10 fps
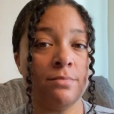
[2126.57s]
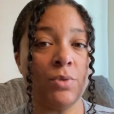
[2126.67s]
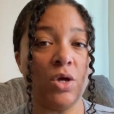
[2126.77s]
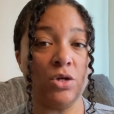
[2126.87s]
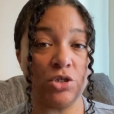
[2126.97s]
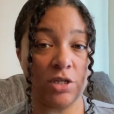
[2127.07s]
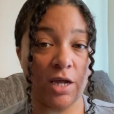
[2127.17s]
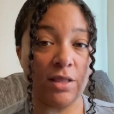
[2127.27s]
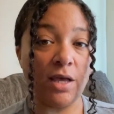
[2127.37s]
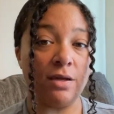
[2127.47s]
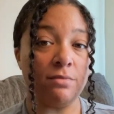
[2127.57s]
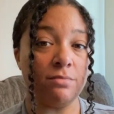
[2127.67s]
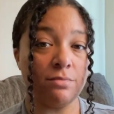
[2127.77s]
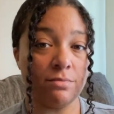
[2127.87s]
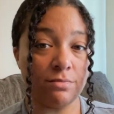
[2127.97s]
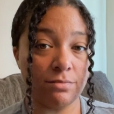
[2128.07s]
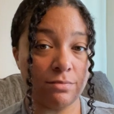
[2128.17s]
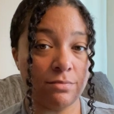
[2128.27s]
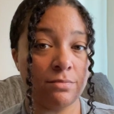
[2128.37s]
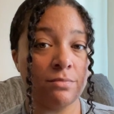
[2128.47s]
understand that
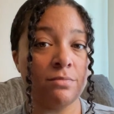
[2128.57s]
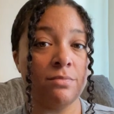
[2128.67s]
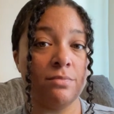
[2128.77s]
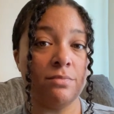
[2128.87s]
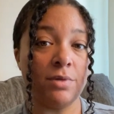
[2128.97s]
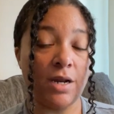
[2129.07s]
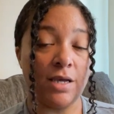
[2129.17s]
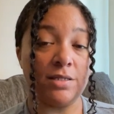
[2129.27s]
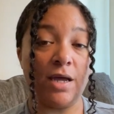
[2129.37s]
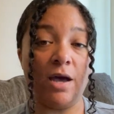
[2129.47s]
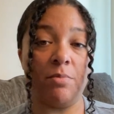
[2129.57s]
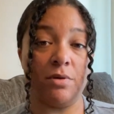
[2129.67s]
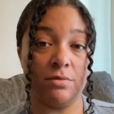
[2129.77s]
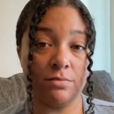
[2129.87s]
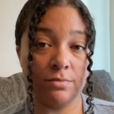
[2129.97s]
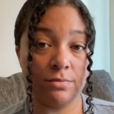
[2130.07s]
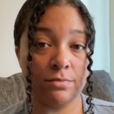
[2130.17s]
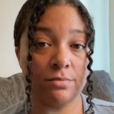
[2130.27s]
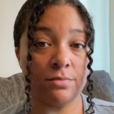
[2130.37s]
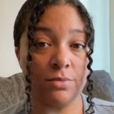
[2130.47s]
it has to happen,
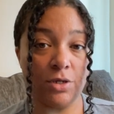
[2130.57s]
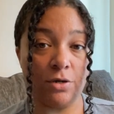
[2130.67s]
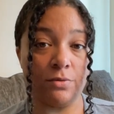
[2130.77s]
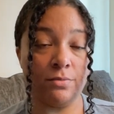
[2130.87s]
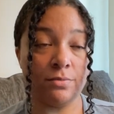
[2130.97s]
you know,